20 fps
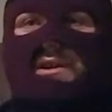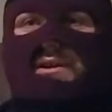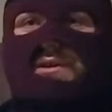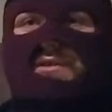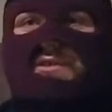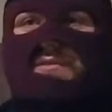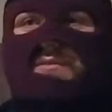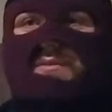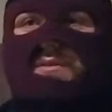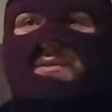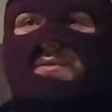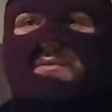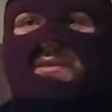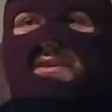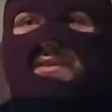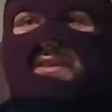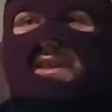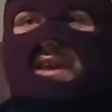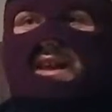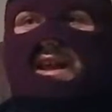spew
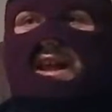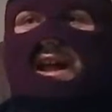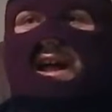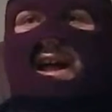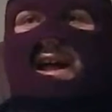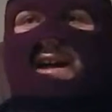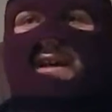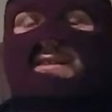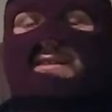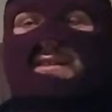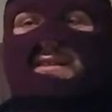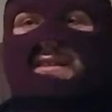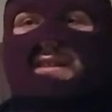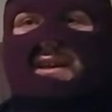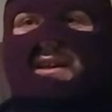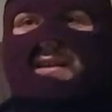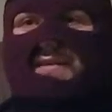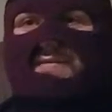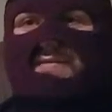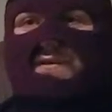this like acid
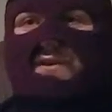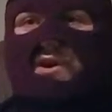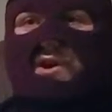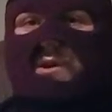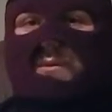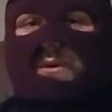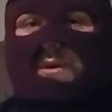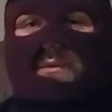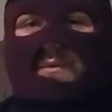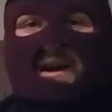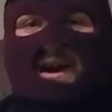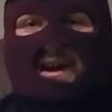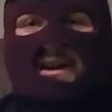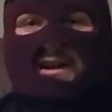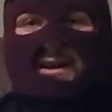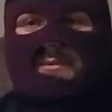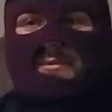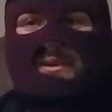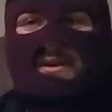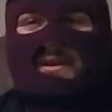like vomit back
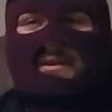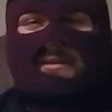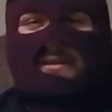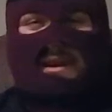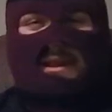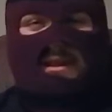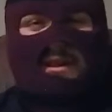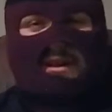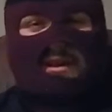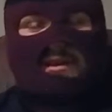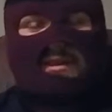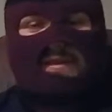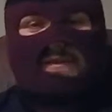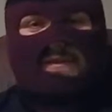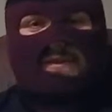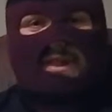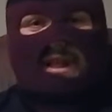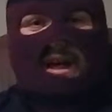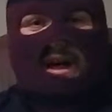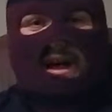up, like, kind of like in the
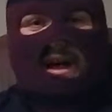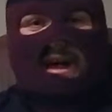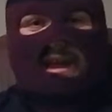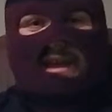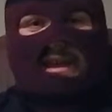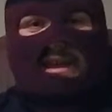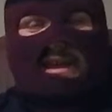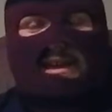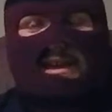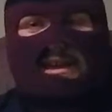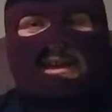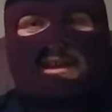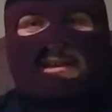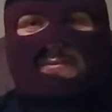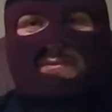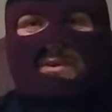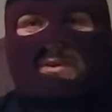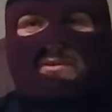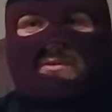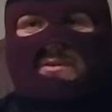fly. He
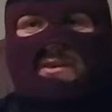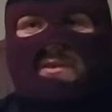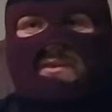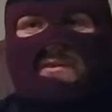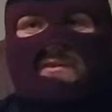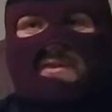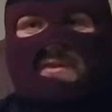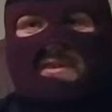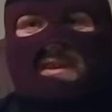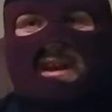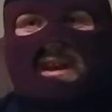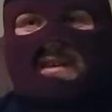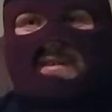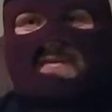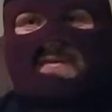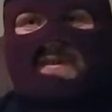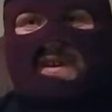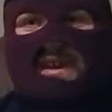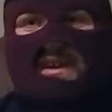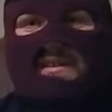pukes all over this guy's
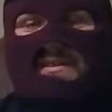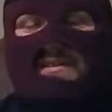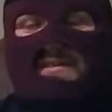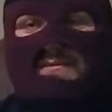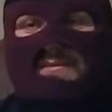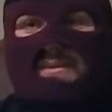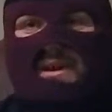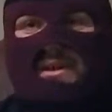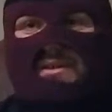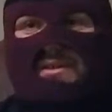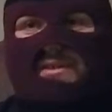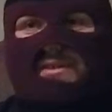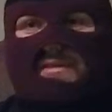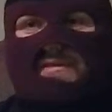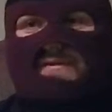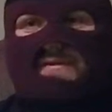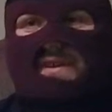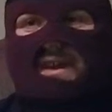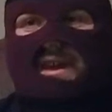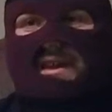face and melts his
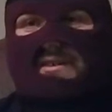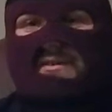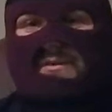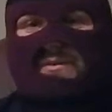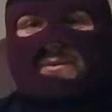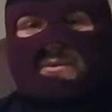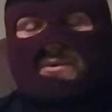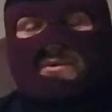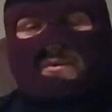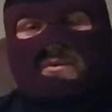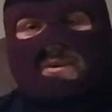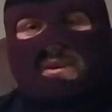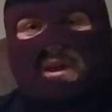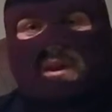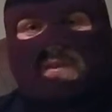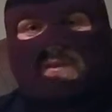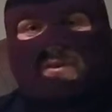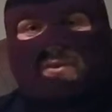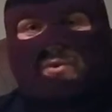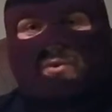face, which was kind
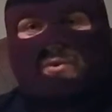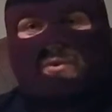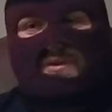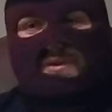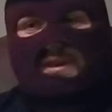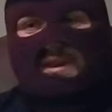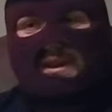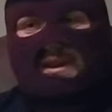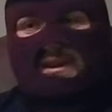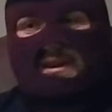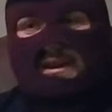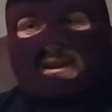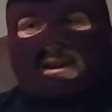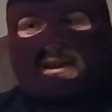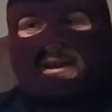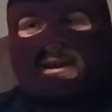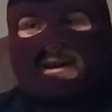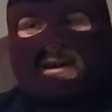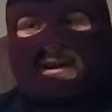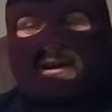of a cool scene.
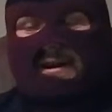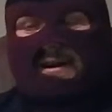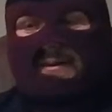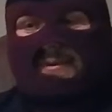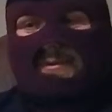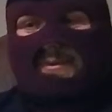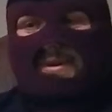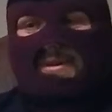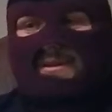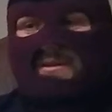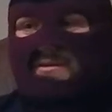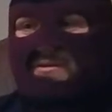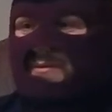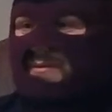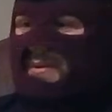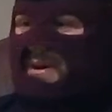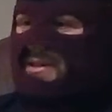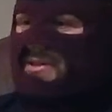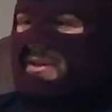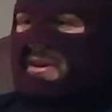Um, but there's a
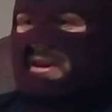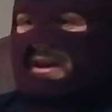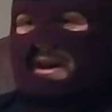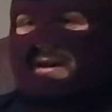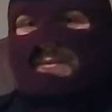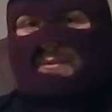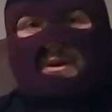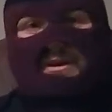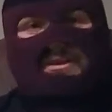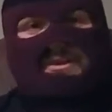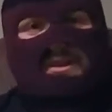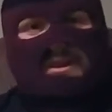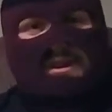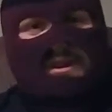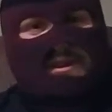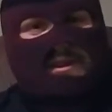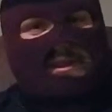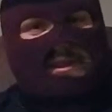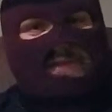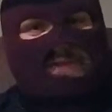bunch of gut munching
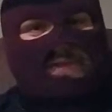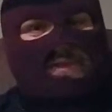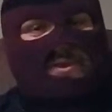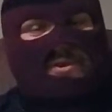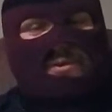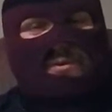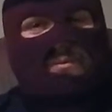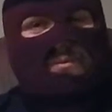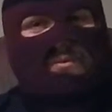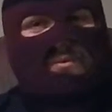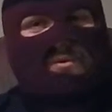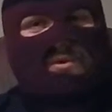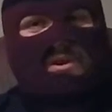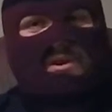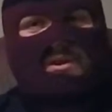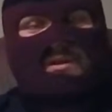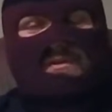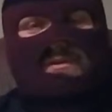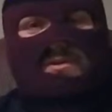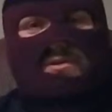in this film, really
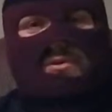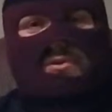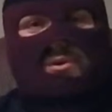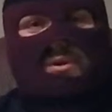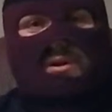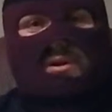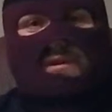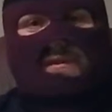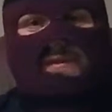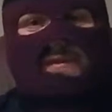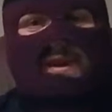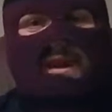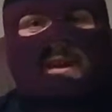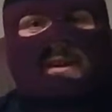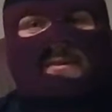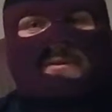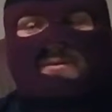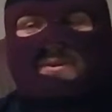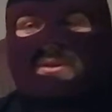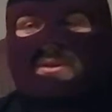good gory
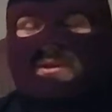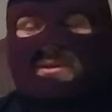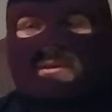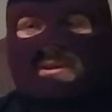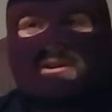effects, which